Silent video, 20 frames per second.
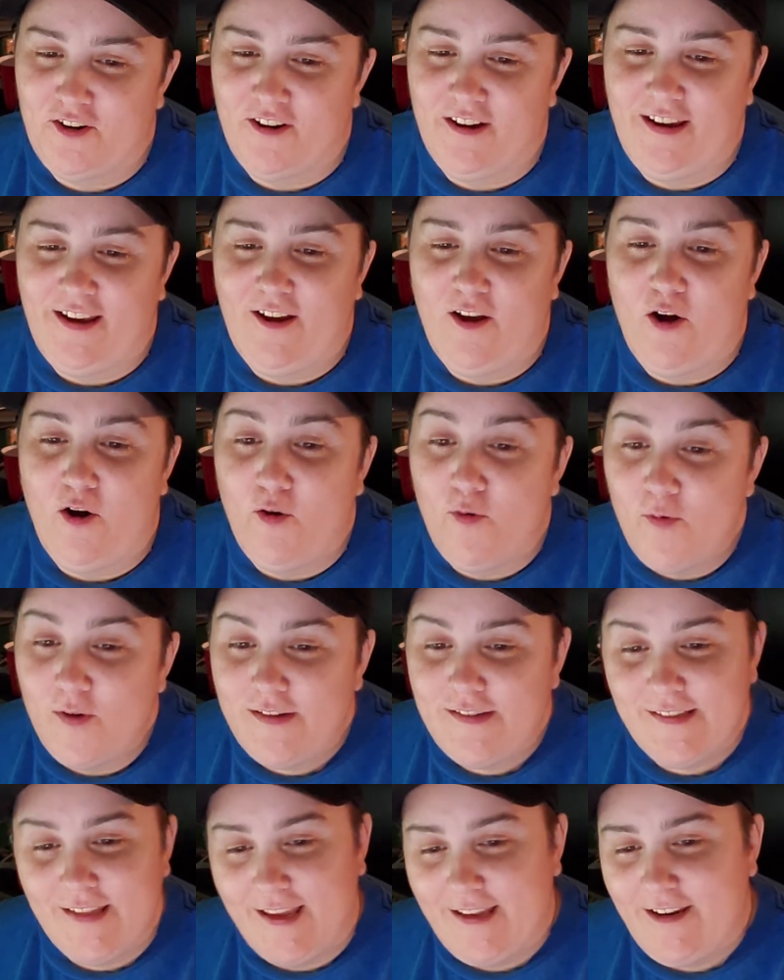he
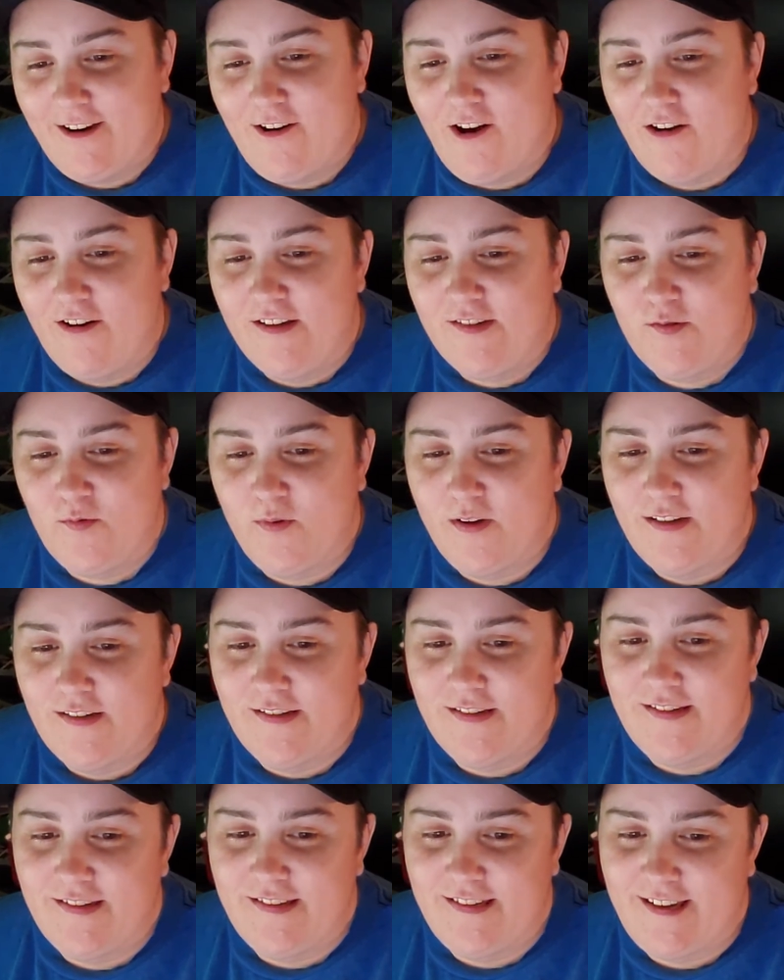always landed on his
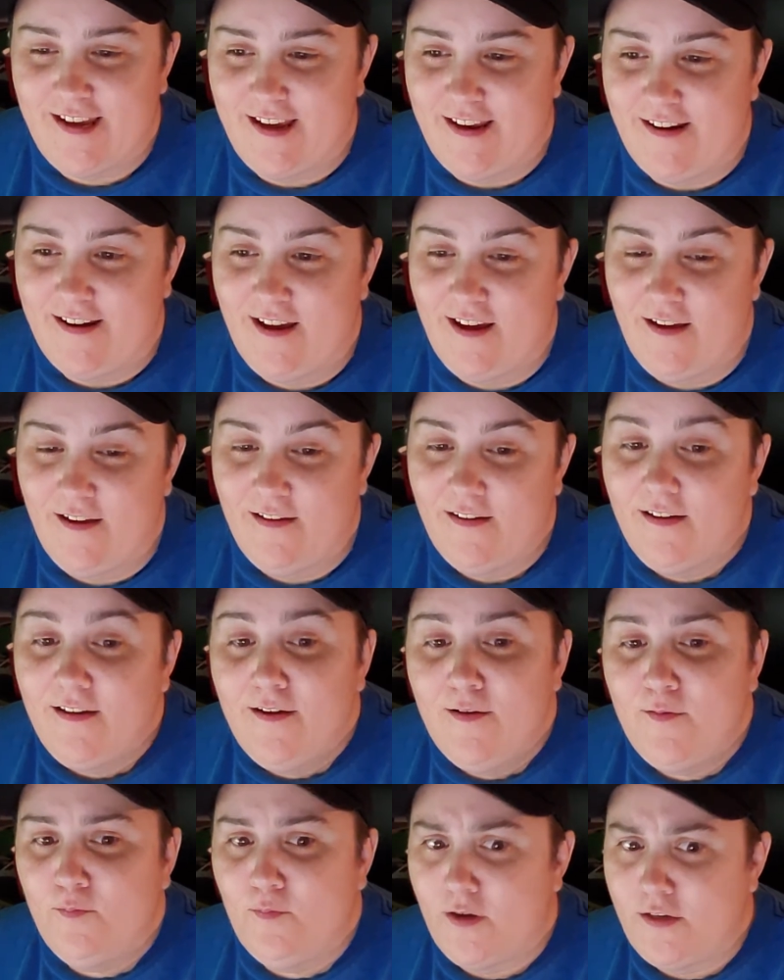wheels instead,
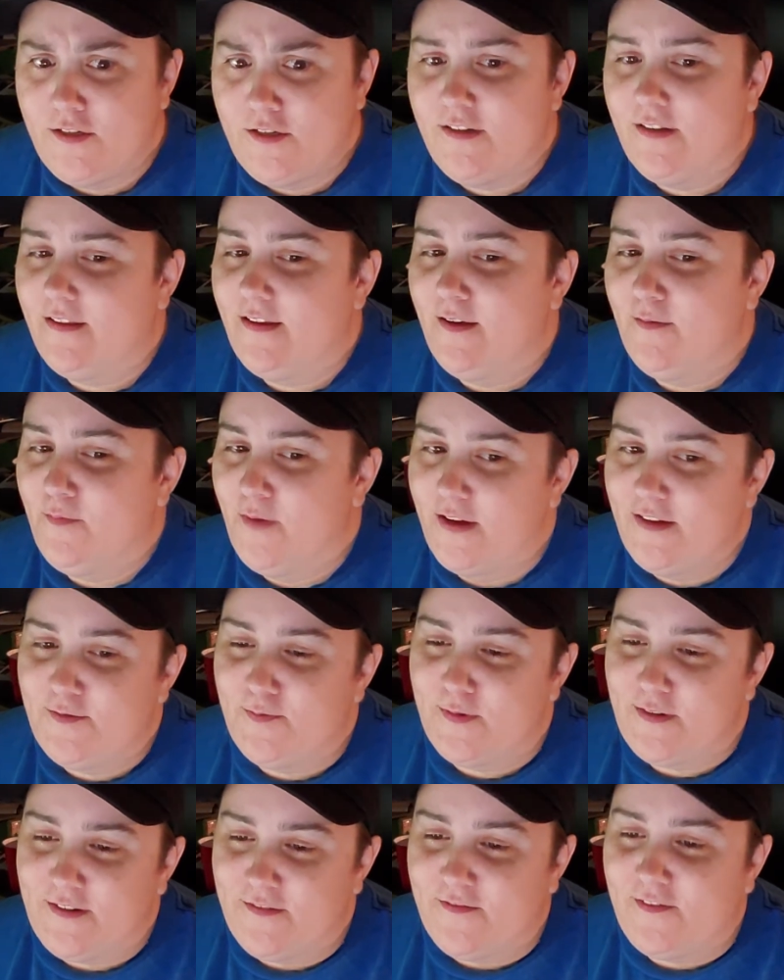much to the
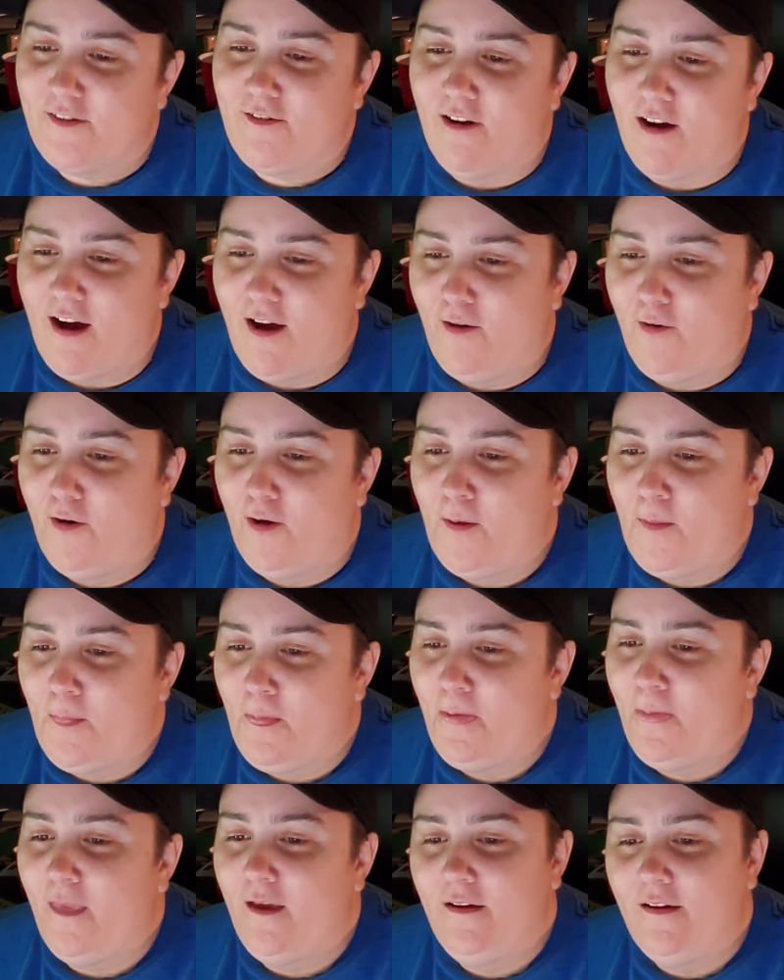amazement of the crowd.
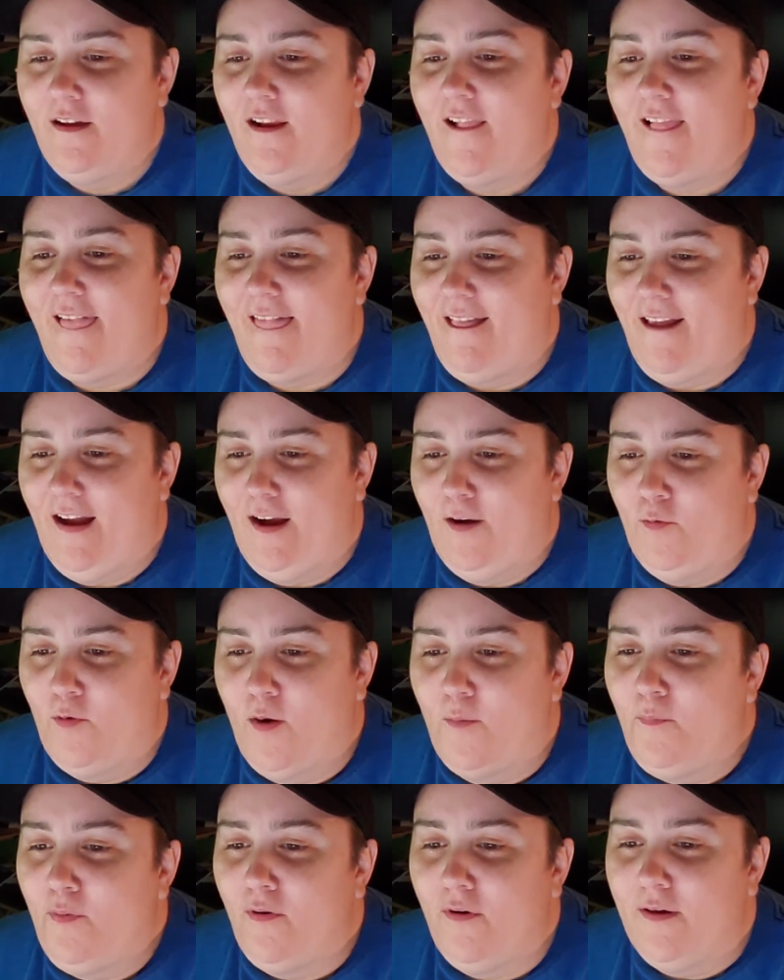At
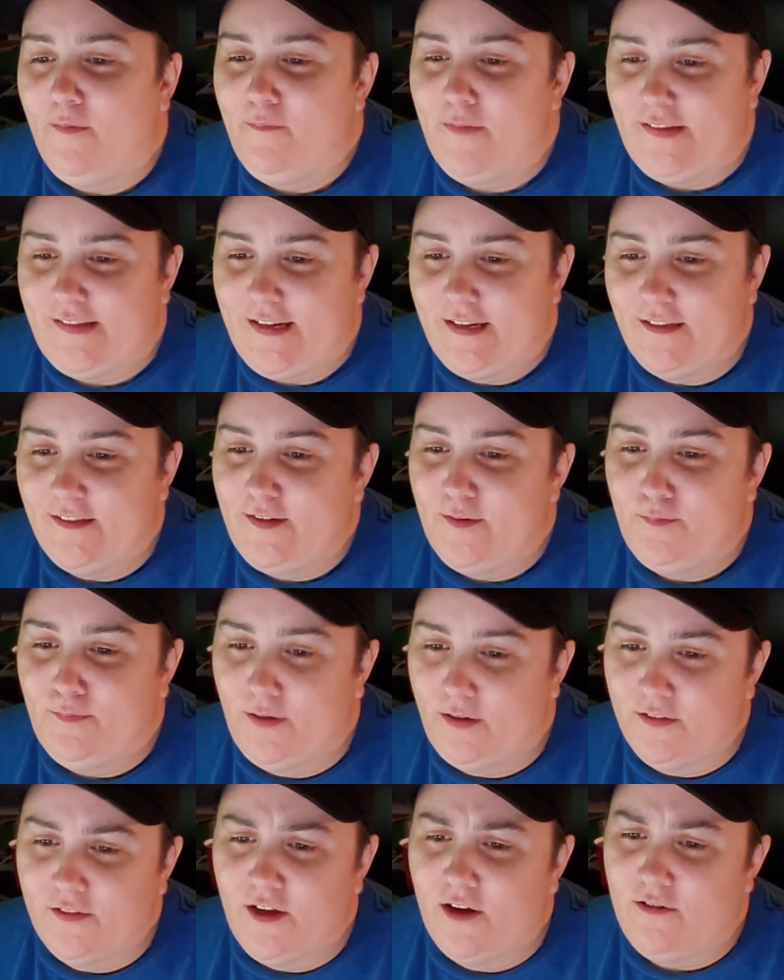one point, Matilda
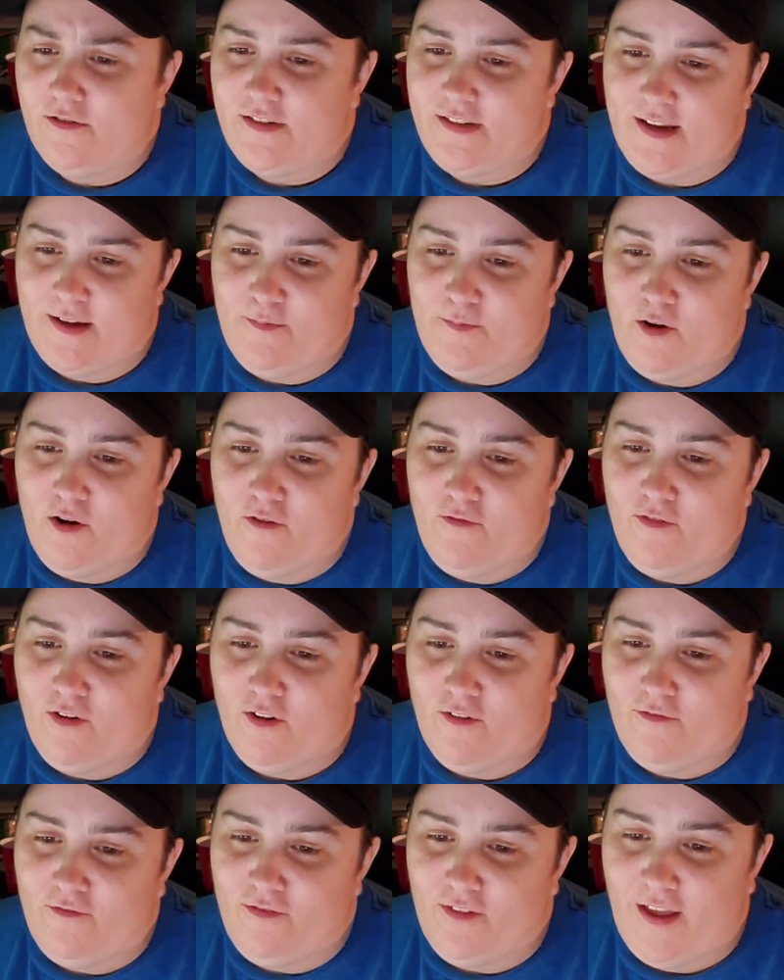bulldozed him over
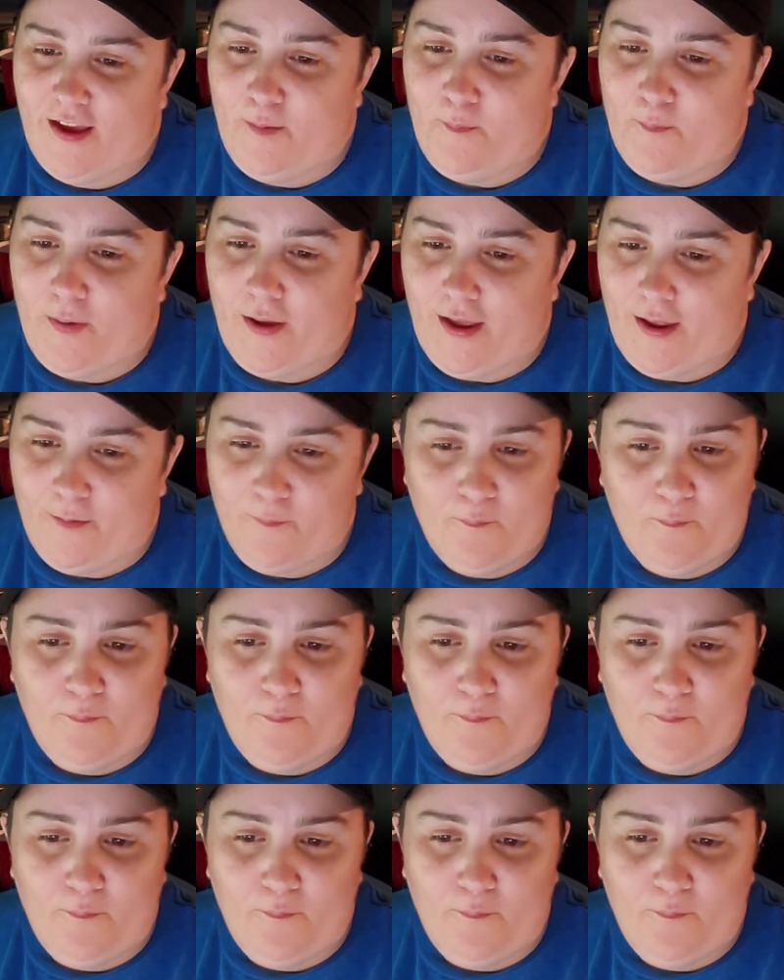a flame pit,